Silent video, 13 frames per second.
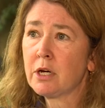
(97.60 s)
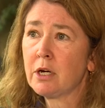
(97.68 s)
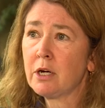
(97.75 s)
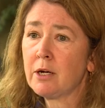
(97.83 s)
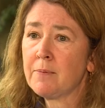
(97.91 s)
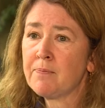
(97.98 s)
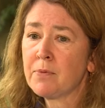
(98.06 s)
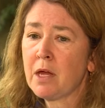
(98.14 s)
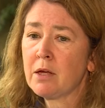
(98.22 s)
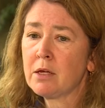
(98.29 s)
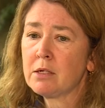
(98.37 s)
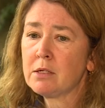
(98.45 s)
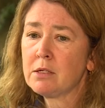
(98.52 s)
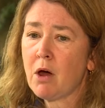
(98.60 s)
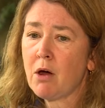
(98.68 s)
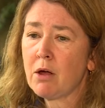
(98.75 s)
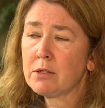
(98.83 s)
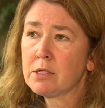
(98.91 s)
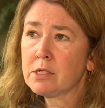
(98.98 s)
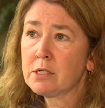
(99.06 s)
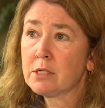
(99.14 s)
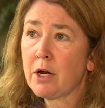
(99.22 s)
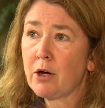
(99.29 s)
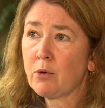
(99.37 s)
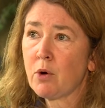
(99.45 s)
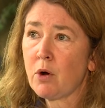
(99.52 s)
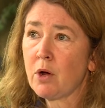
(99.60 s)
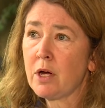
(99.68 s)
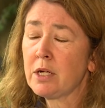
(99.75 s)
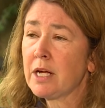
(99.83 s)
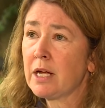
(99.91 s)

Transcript: a non-steroid